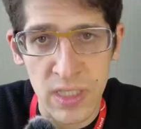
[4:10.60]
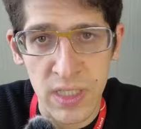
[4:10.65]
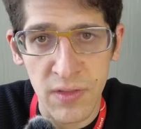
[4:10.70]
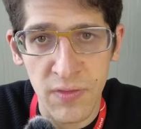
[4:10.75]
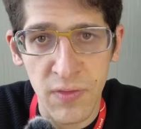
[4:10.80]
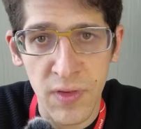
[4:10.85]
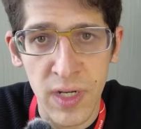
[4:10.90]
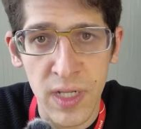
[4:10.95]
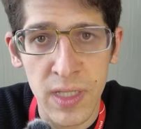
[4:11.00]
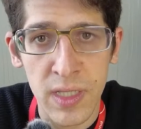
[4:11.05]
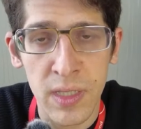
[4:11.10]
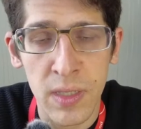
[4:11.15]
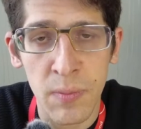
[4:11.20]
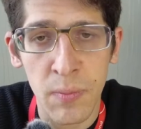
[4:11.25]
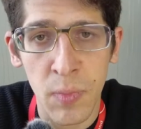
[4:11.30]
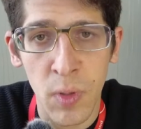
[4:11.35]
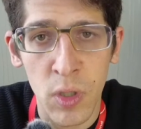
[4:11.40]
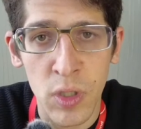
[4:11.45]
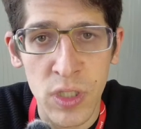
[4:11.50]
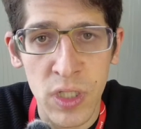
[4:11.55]

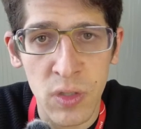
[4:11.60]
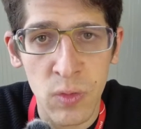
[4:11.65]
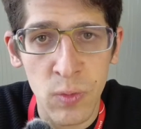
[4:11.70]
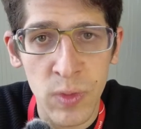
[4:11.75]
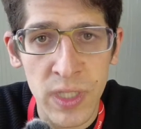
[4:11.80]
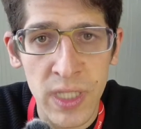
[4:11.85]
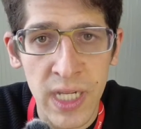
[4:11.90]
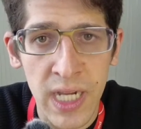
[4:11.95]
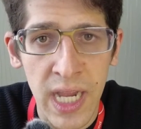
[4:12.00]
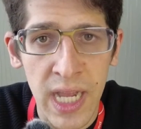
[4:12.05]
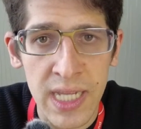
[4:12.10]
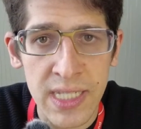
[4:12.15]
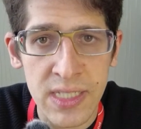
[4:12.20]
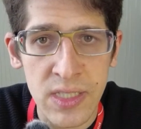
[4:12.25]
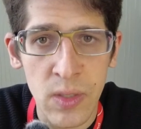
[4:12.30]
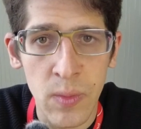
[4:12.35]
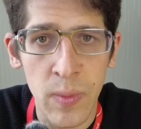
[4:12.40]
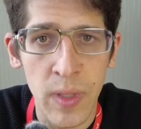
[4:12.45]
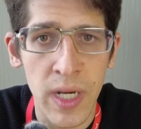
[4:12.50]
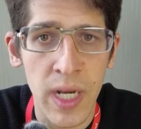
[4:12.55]
different project with the
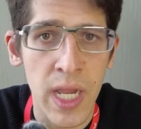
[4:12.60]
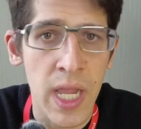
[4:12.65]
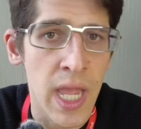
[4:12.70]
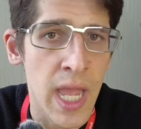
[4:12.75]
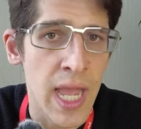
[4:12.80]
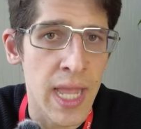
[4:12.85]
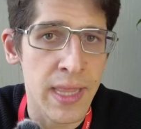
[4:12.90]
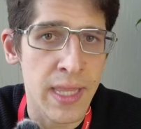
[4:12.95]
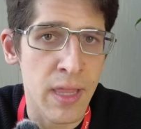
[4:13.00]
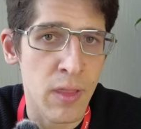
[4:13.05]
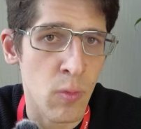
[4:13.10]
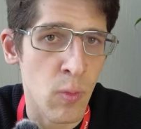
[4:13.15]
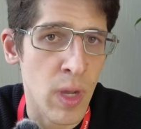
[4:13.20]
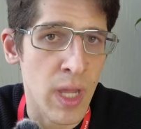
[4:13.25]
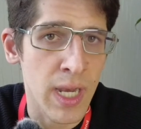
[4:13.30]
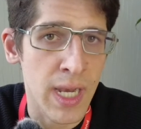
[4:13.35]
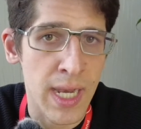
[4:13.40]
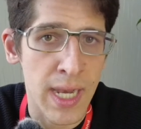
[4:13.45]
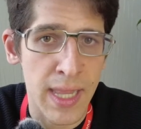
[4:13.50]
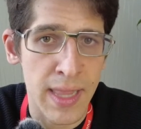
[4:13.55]
customer. And as
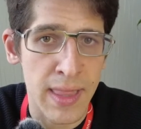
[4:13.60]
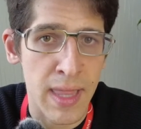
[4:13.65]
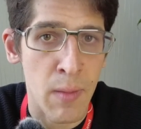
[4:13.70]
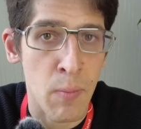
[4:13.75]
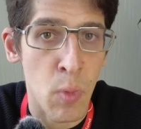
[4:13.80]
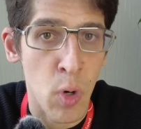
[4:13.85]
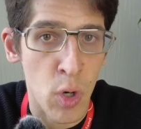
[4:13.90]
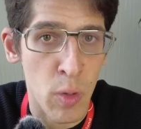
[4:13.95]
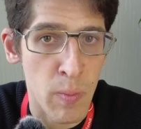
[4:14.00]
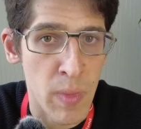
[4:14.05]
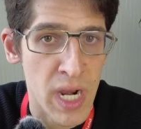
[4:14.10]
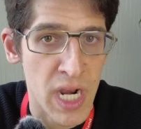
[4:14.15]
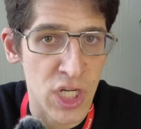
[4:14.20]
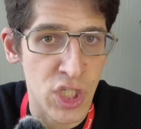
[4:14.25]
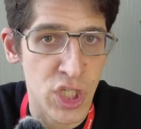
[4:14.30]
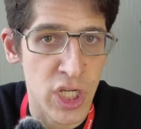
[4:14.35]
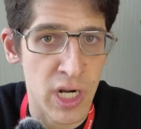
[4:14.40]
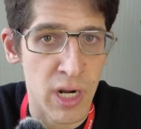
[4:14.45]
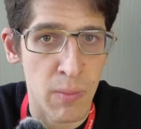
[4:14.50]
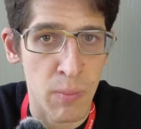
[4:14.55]
well, let's say more
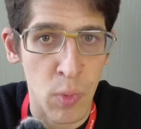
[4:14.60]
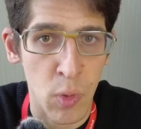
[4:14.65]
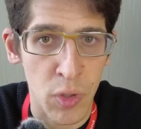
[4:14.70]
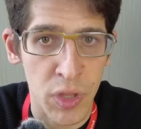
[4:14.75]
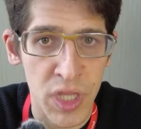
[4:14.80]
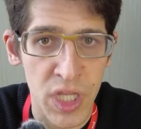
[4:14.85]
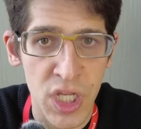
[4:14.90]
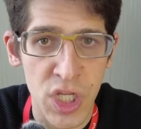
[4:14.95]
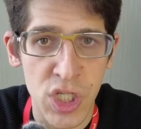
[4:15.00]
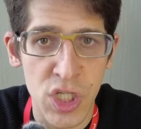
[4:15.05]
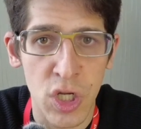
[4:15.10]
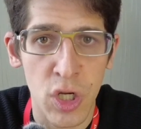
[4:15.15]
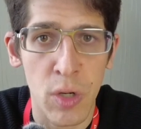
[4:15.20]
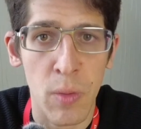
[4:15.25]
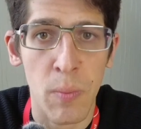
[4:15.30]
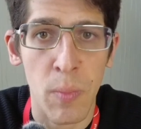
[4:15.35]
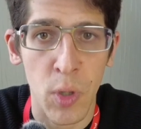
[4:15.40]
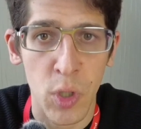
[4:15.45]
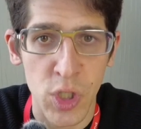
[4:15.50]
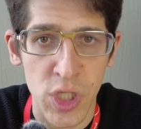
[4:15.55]
managerial
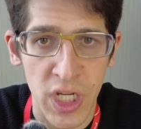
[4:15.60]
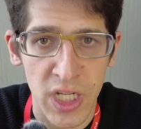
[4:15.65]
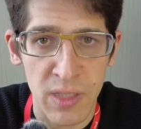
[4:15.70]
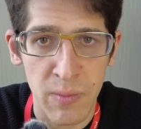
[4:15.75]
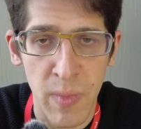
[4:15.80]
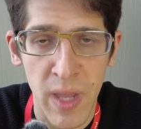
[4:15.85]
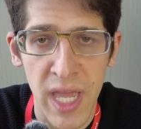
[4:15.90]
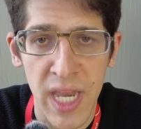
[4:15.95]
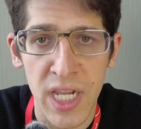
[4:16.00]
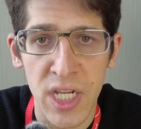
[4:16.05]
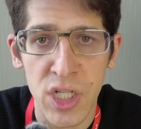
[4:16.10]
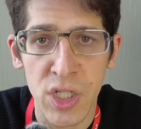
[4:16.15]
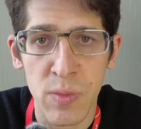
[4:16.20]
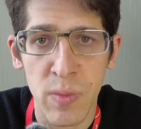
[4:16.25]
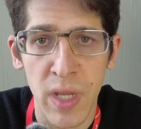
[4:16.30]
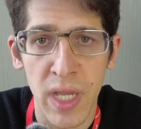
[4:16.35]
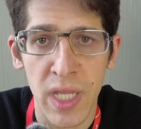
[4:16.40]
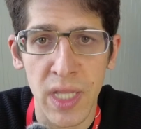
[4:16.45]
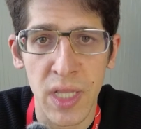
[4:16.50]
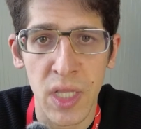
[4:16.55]
position, project
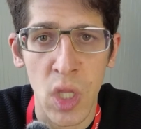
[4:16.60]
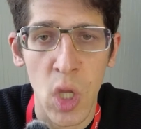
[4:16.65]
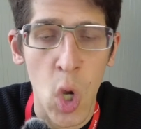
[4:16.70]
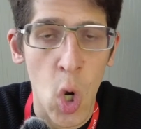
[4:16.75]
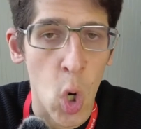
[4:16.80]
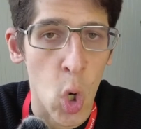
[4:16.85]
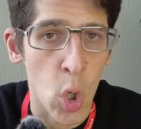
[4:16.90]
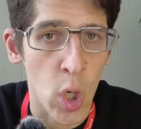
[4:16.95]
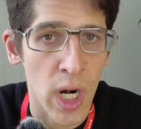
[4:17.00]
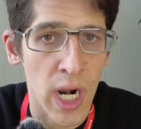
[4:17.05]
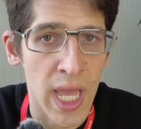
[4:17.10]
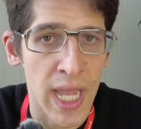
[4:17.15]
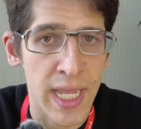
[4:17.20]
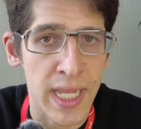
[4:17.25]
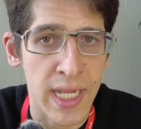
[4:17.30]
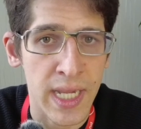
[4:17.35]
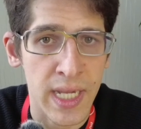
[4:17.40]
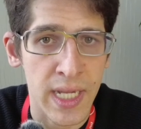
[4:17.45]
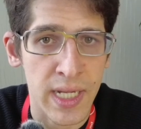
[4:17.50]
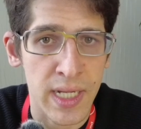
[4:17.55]
management, or
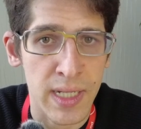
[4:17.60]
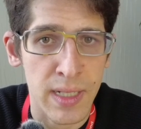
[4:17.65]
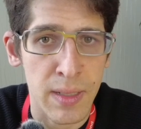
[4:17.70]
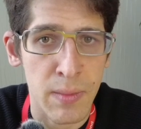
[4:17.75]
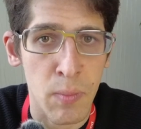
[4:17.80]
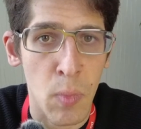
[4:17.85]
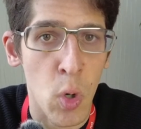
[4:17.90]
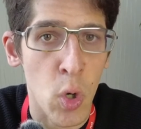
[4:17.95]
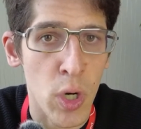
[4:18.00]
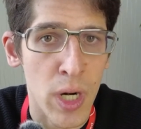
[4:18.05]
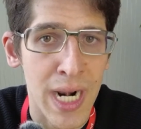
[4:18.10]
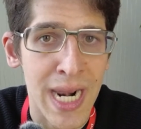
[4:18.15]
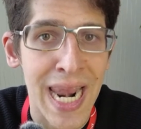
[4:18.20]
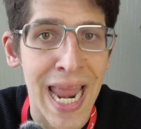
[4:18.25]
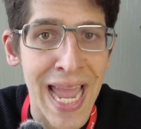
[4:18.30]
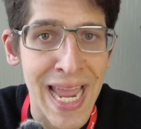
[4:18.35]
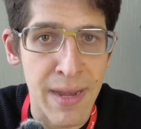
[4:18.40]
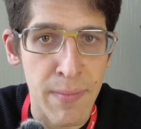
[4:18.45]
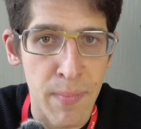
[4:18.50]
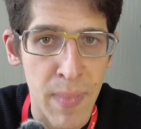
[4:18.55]
like more
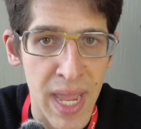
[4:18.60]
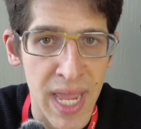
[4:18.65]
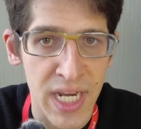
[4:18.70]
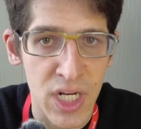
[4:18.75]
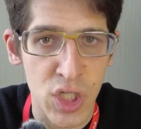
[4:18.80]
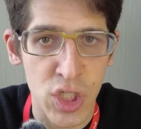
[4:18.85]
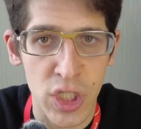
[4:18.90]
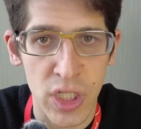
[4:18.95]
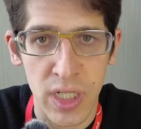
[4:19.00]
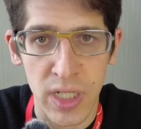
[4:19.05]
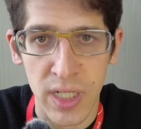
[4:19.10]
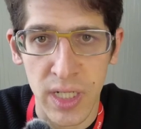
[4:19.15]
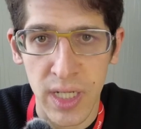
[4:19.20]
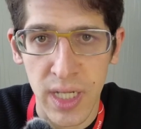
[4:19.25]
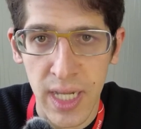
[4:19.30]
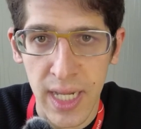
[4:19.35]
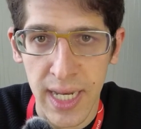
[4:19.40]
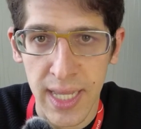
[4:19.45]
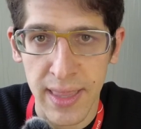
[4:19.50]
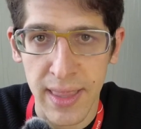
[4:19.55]
line manager,
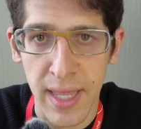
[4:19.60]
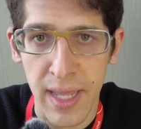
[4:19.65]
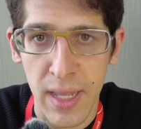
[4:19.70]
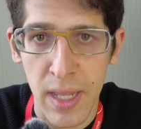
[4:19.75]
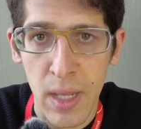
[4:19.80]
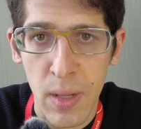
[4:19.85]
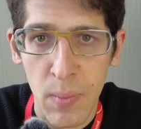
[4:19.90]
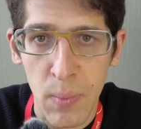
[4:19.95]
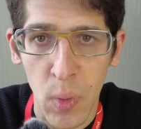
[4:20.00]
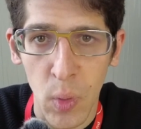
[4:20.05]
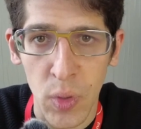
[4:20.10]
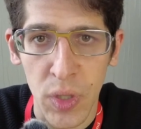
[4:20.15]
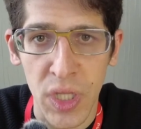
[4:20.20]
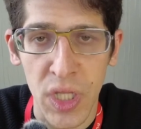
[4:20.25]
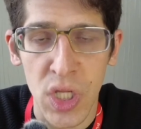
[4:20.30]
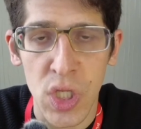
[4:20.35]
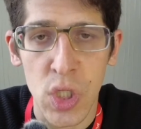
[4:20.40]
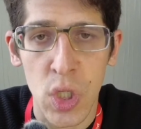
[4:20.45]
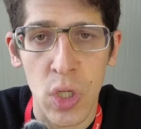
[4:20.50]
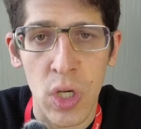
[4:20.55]
let's say,
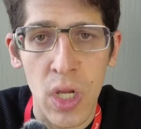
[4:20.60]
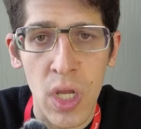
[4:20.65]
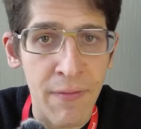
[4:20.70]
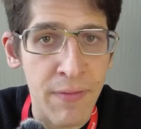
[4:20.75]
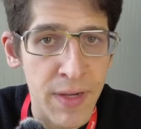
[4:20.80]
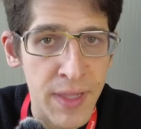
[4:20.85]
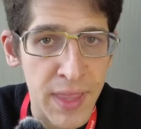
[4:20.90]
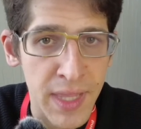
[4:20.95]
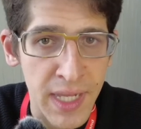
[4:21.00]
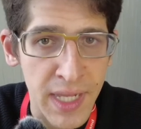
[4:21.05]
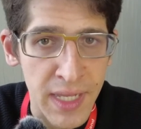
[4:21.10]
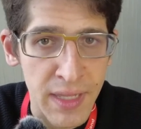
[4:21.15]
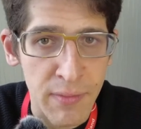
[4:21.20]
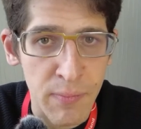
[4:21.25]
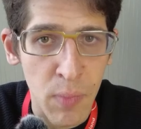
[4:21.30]
position. Everything is